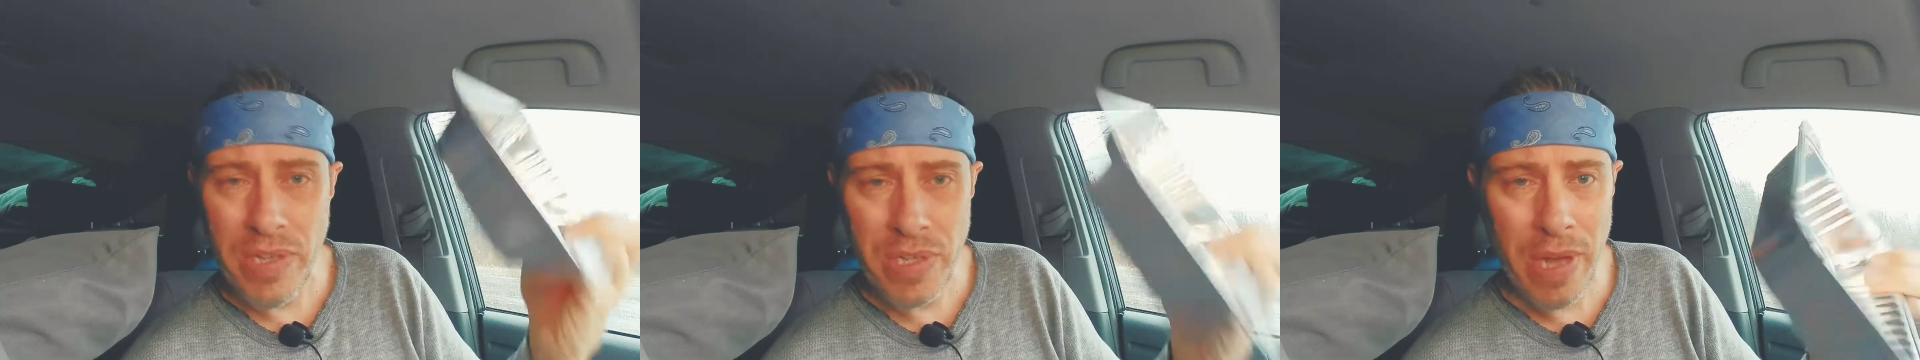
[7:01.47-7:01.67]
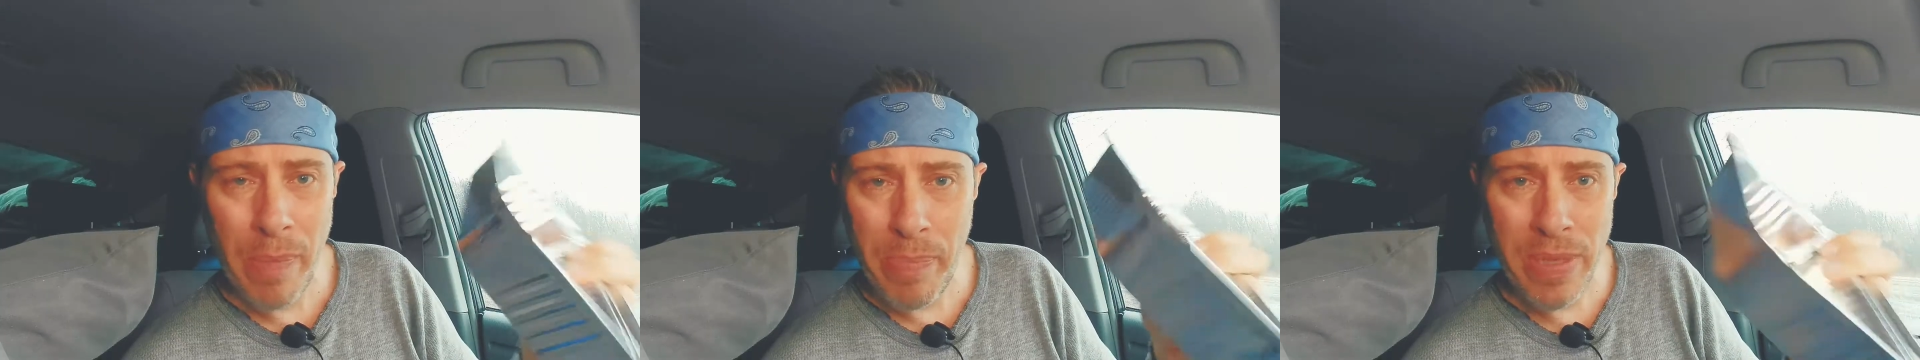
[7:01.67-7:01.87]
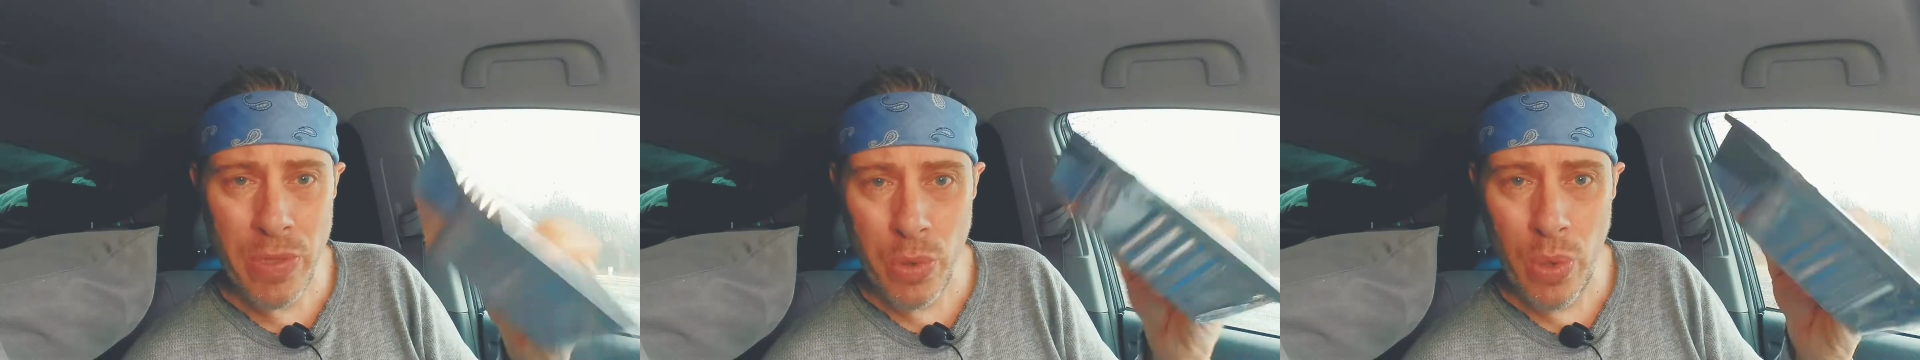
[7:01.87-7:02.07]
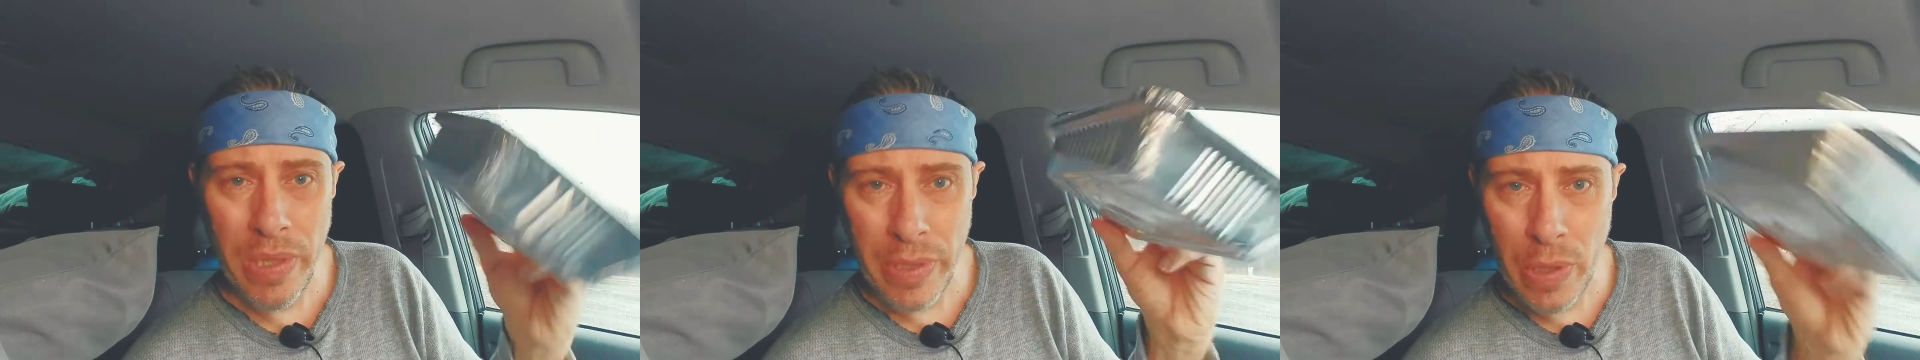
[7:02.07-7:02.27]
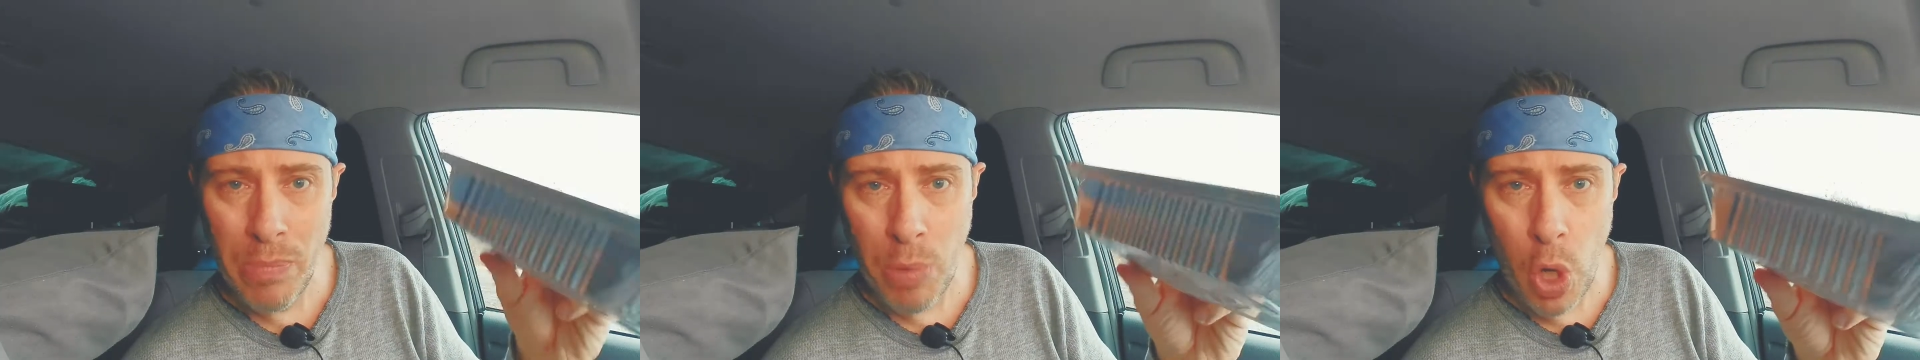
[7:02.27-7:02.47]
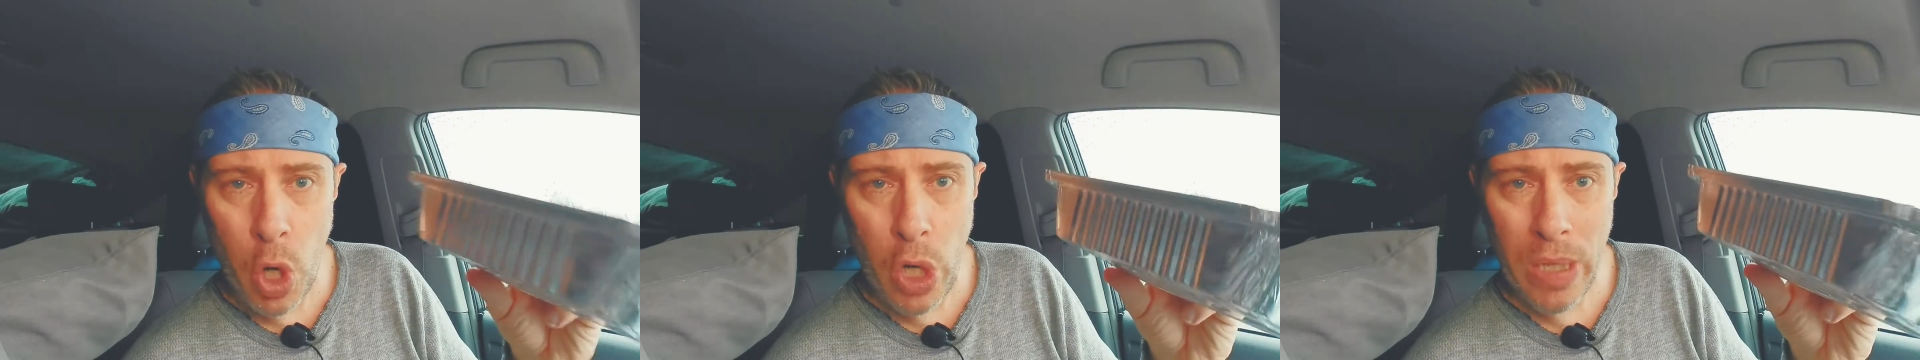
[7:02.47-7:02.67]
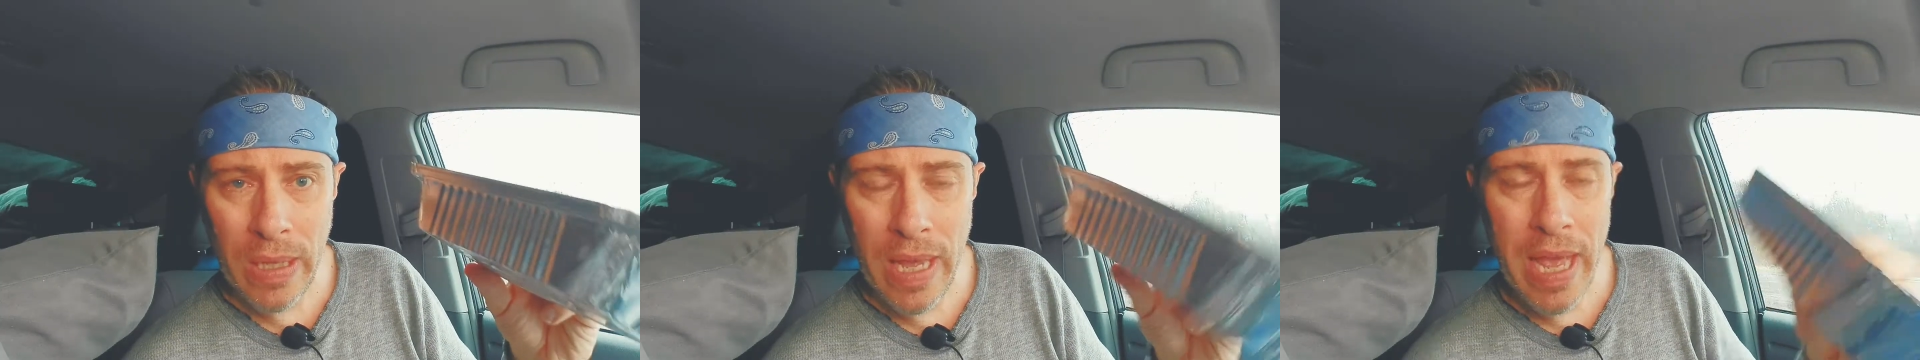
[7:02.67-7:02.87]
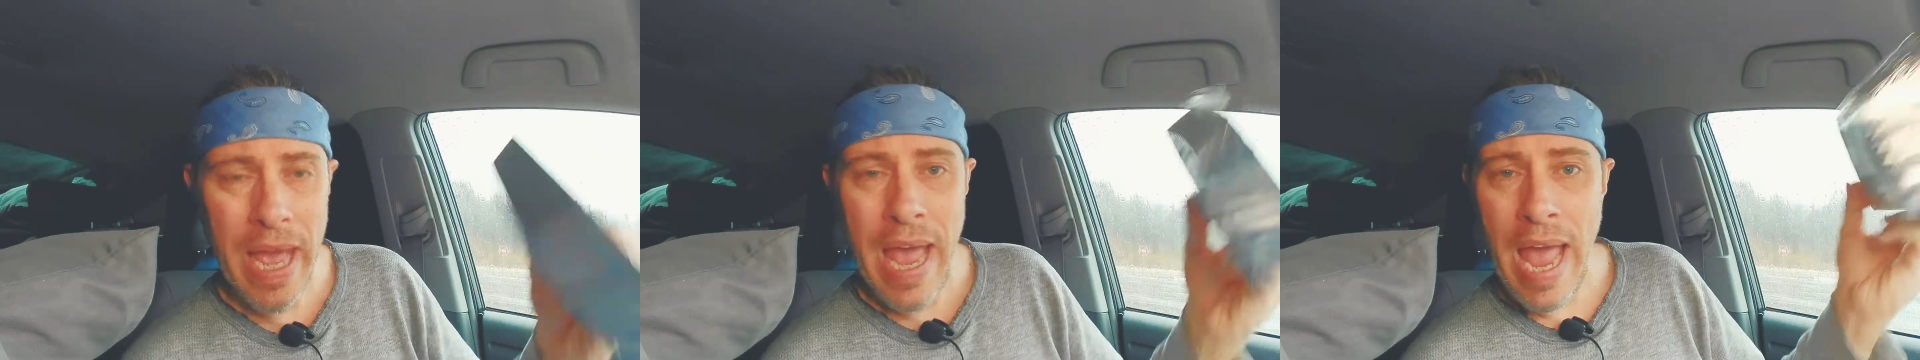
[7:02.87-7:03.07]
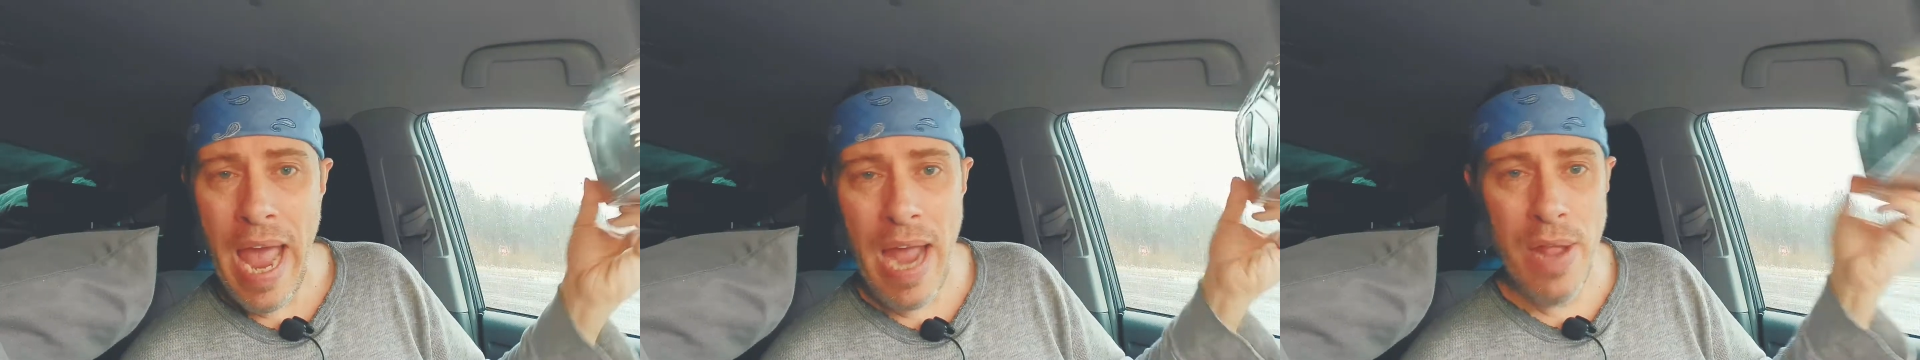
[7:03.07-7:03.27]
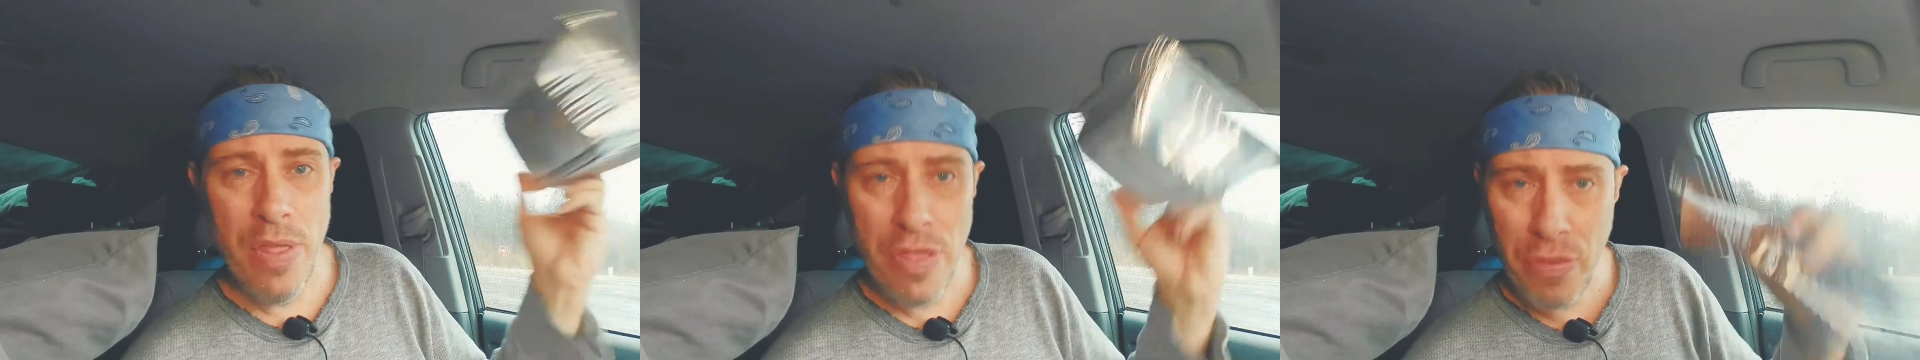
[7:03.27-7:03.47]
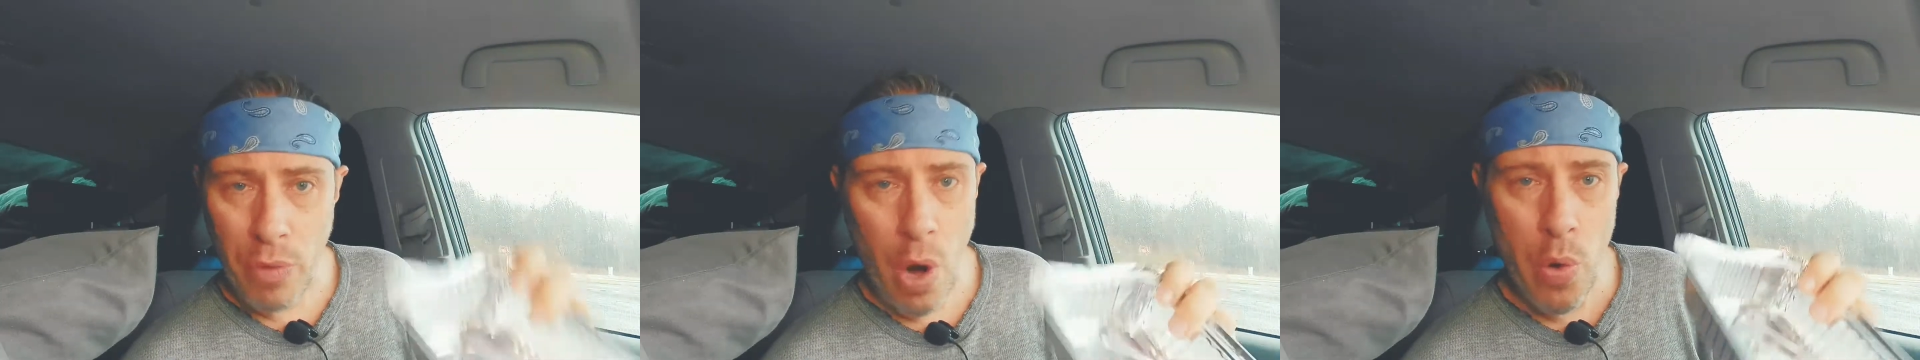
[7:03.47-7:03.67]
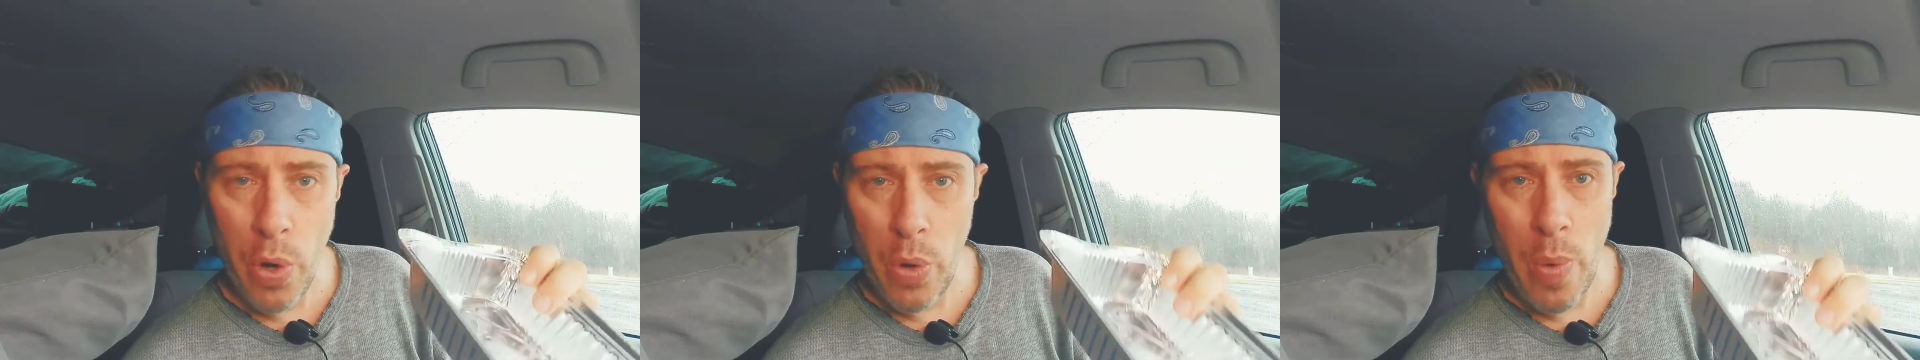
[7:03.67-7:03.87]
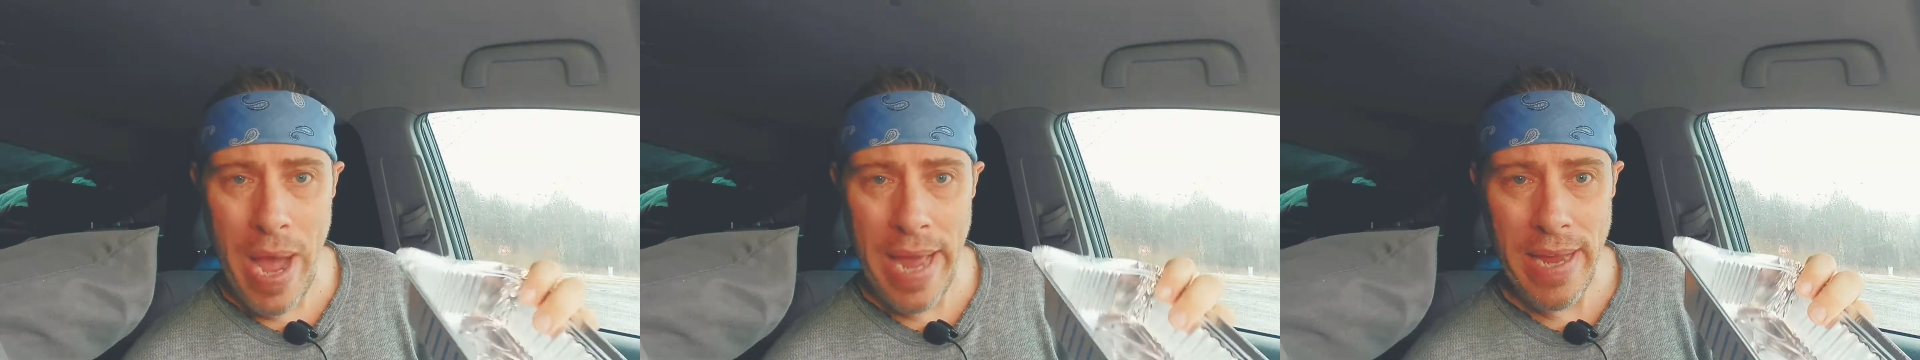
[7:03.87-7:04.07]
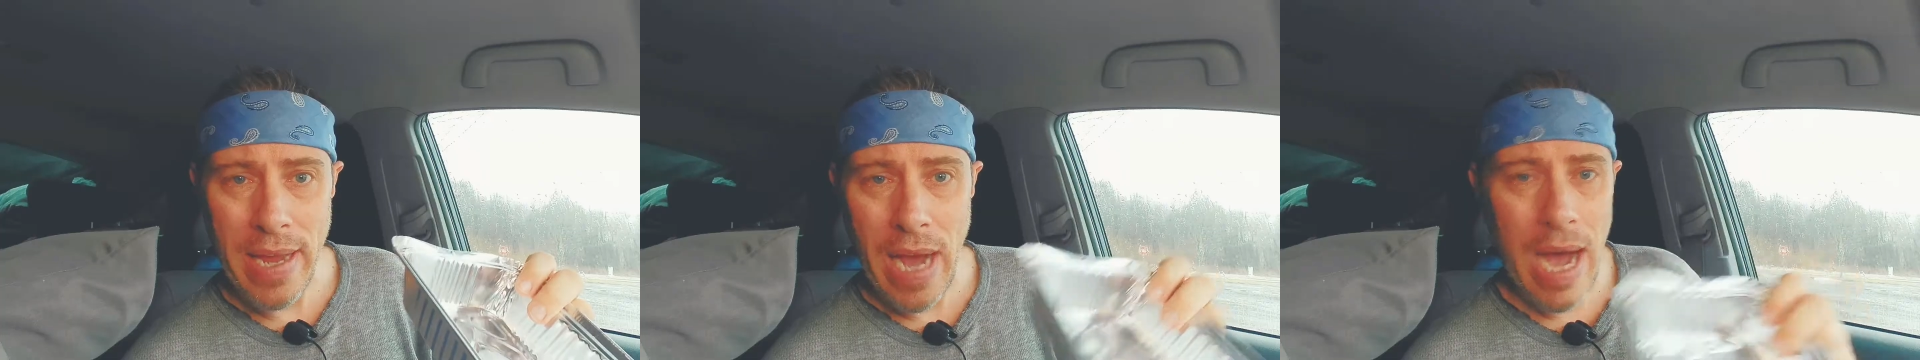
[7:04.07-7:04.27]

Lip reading: up into a little ball and throw it away.